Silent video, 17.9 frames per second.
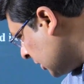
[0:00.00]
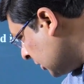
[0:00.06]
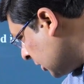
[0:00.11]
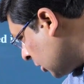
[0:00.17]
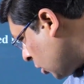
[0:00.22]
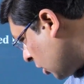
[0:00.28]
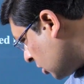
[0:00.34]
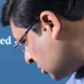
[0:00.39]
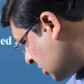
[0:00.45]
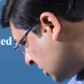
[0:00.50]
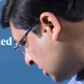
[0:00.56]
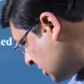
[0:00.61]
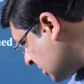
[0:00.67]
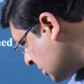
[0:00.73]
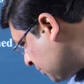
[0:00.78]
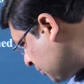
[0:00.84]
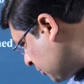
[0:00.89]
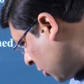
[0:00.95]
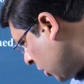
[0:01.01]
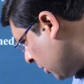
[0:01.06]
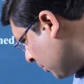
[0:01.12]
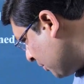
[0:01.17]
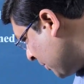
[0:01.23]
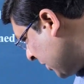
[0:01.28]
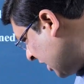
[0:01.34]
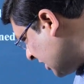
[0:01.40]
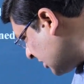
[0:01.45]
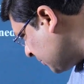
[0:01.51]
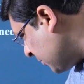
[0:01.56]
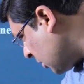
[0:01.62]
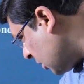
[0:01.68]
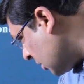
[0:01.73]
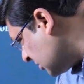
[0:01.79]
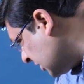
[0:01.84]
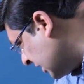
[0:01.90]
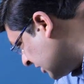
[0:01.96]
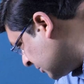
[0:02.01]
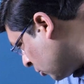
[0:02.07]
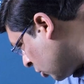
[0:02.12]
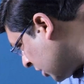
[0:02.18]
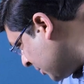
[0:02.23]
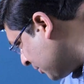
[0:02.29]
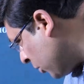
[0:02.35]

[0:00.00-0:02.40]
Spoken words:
the questions from mains, because that is more